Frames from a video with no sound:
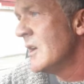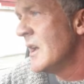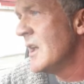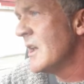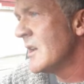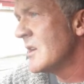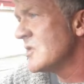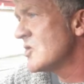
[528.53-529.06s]

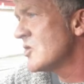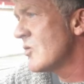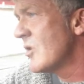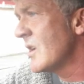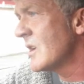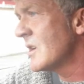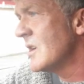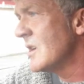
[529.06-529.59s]
he can
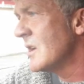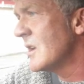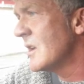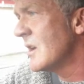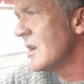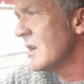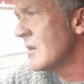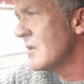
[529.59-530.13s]
strike, he
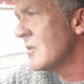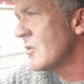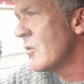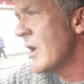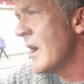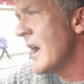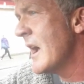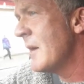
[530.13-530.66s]
can
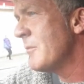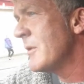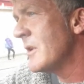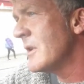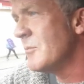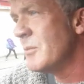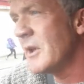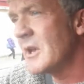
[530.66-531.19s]
grab, he
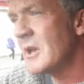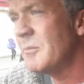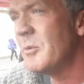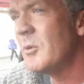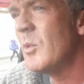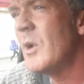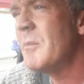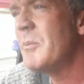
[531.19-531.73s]
can pick up a
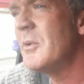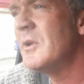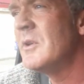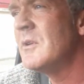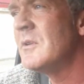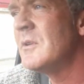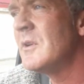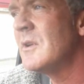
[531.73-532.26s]

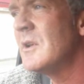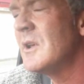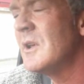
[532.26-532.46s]
weapon,